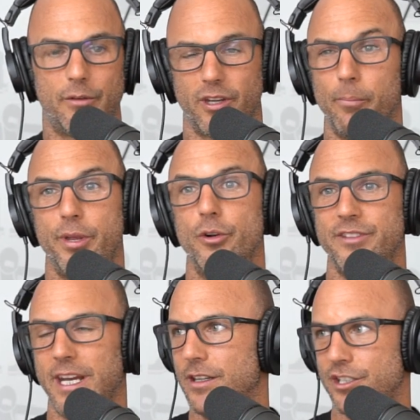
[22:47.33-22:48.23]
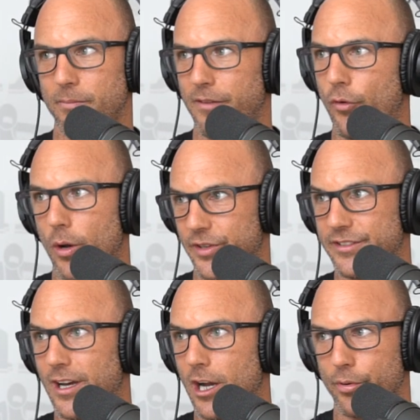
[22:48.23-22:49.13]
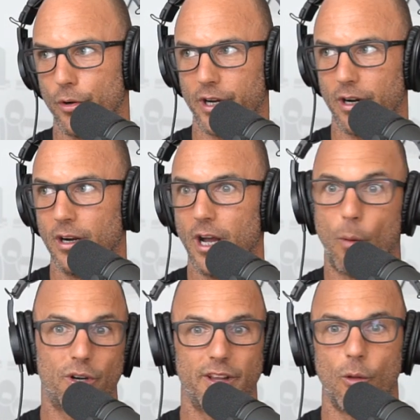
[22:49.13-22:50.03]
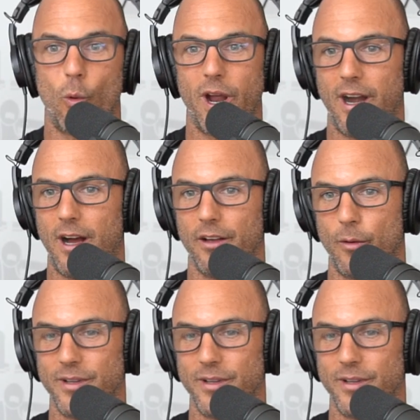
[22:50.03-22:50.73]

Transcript: I was a computer technician before I was a stockbroker. I worked in the warehouse.